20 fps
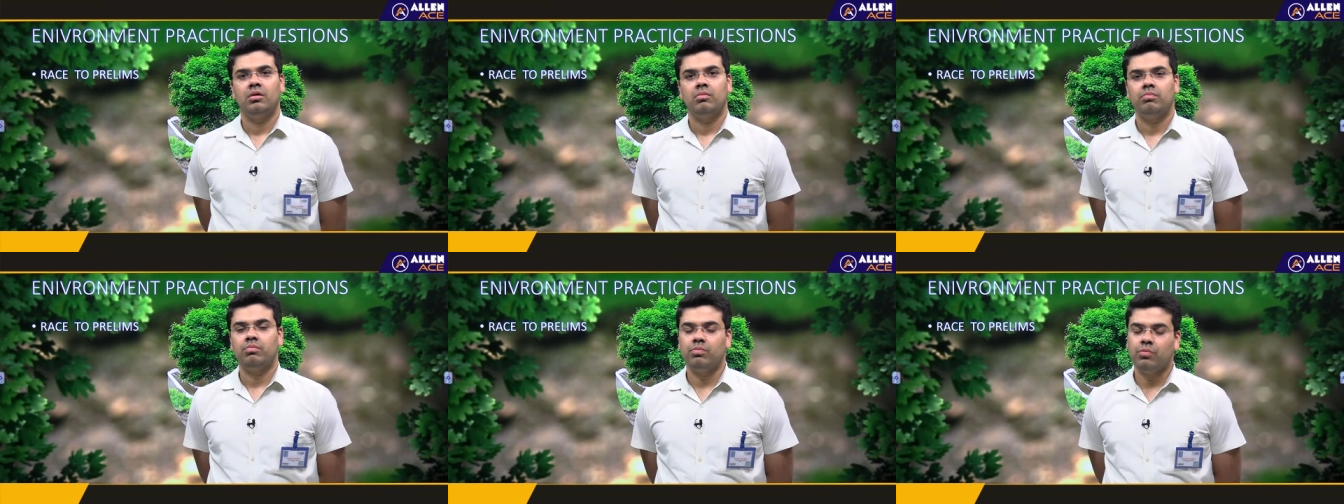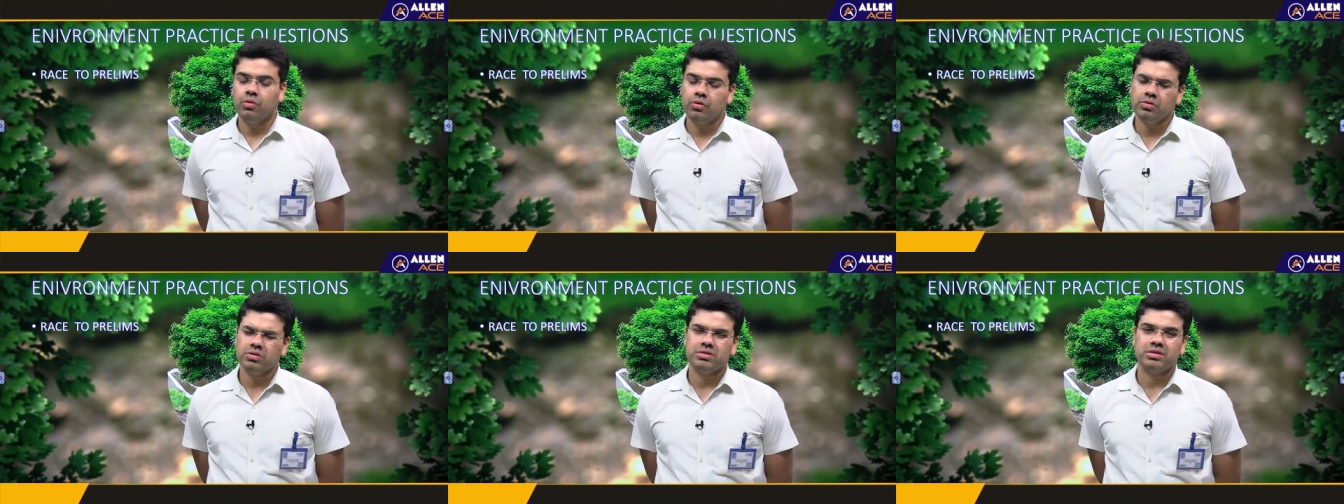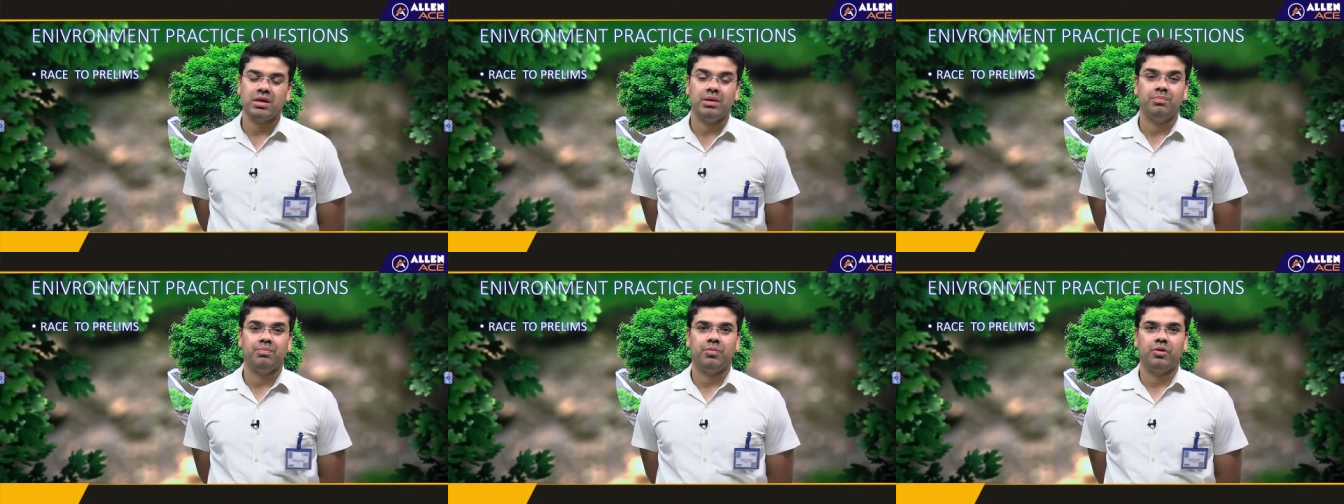
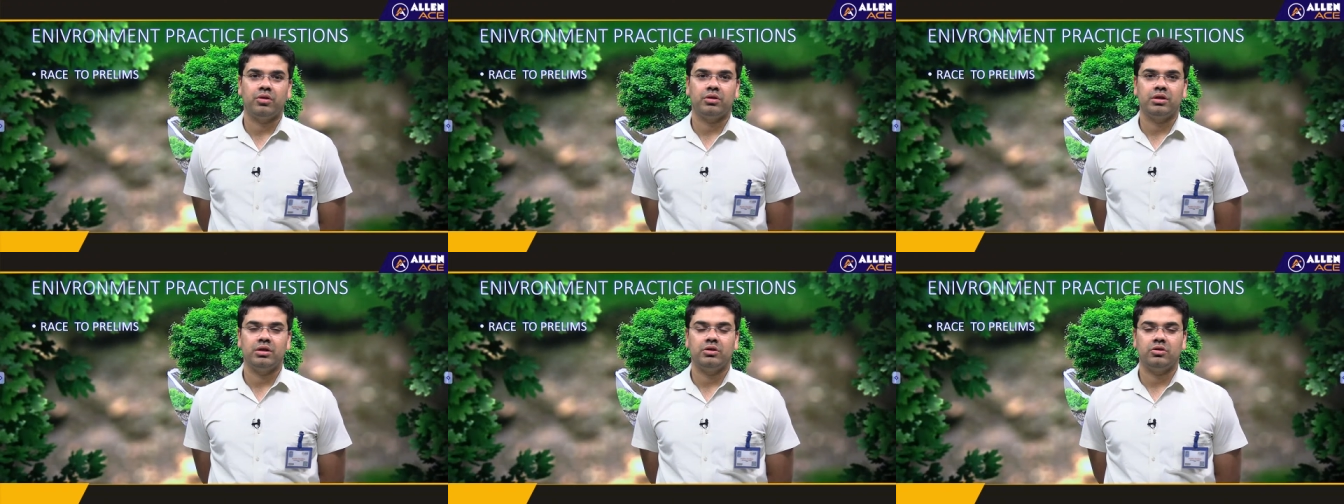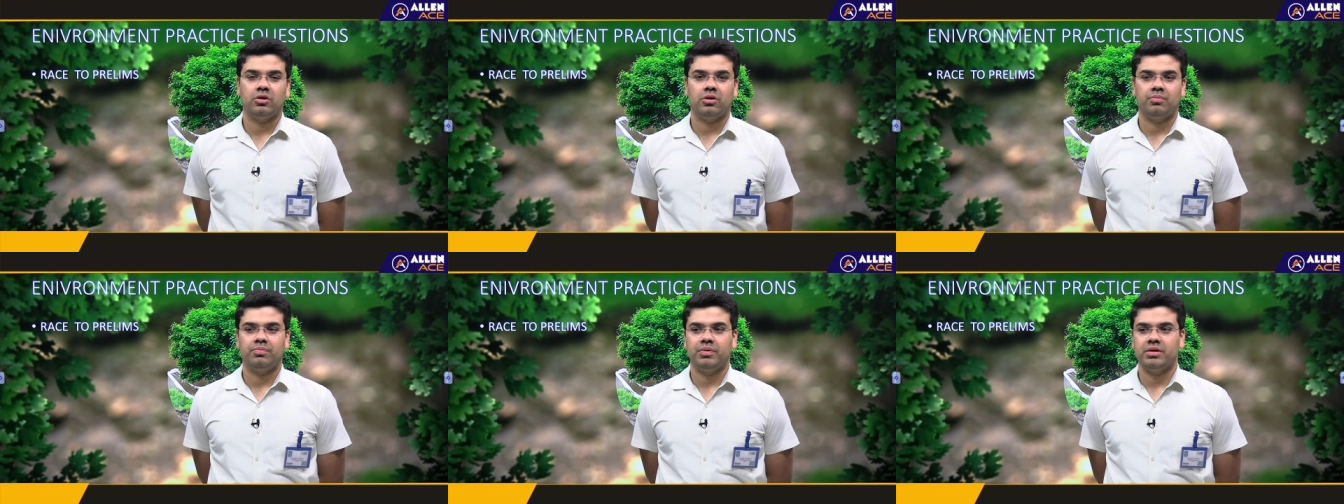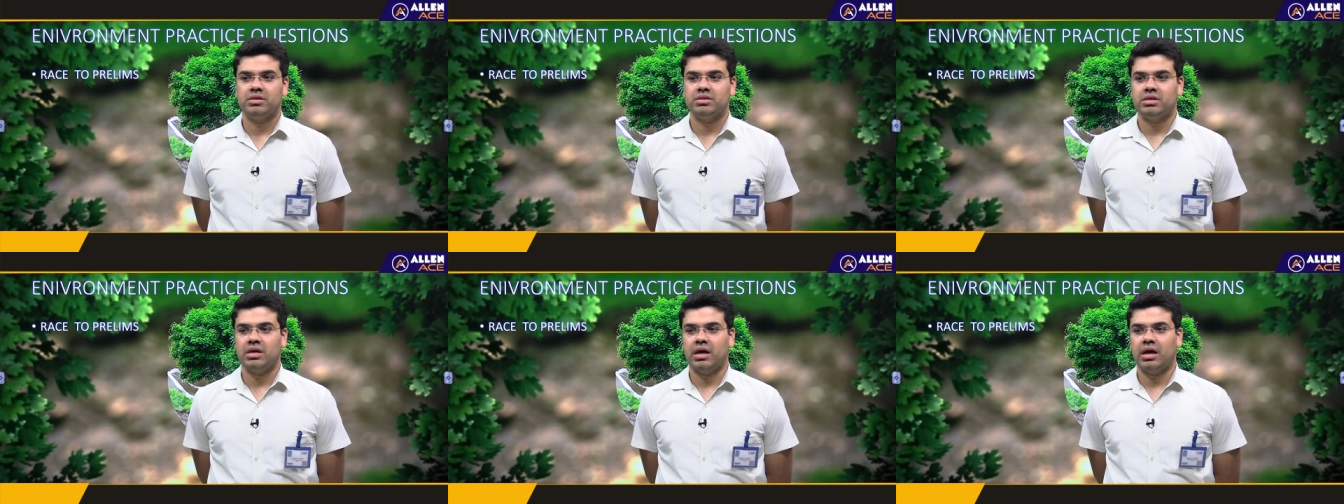most important
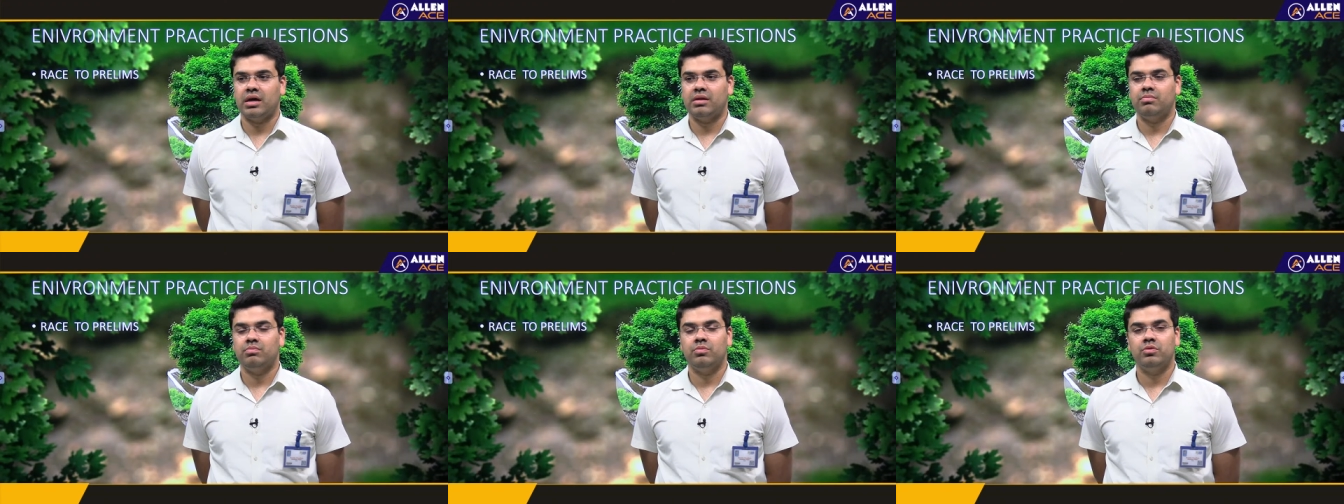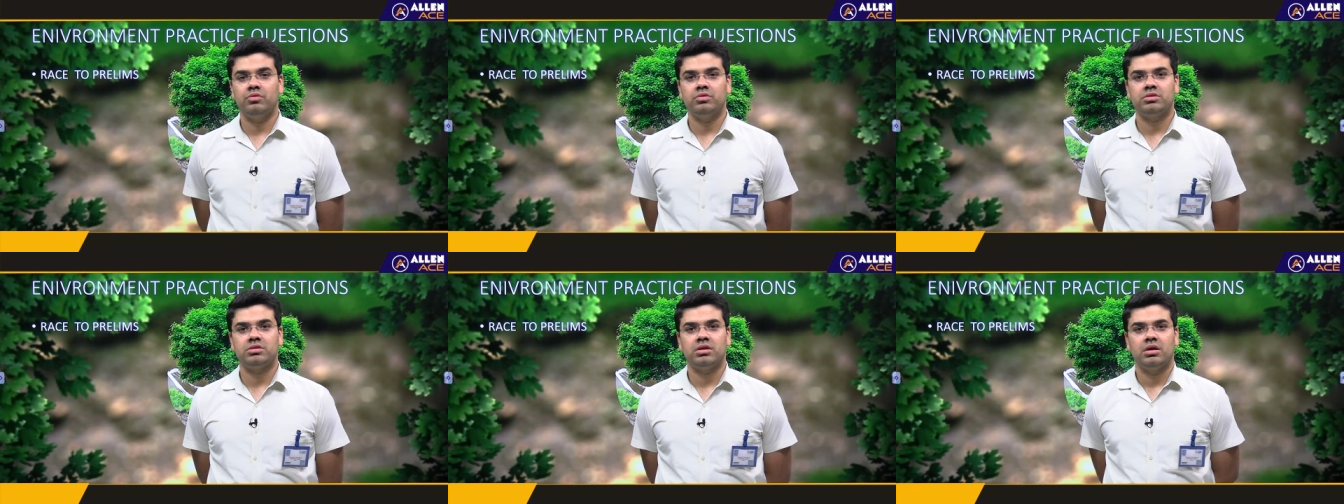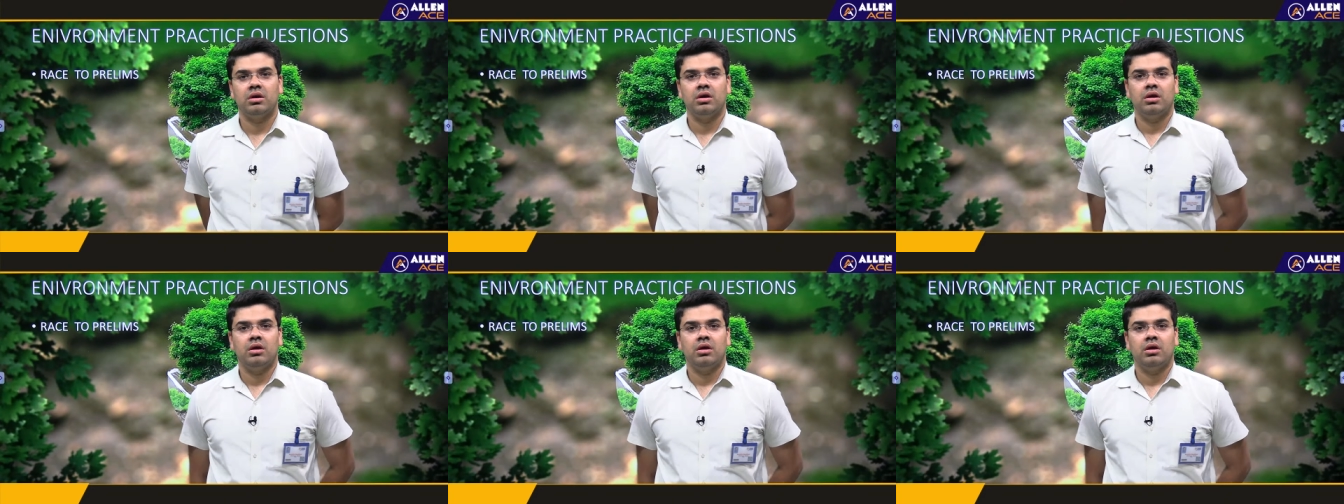topics and most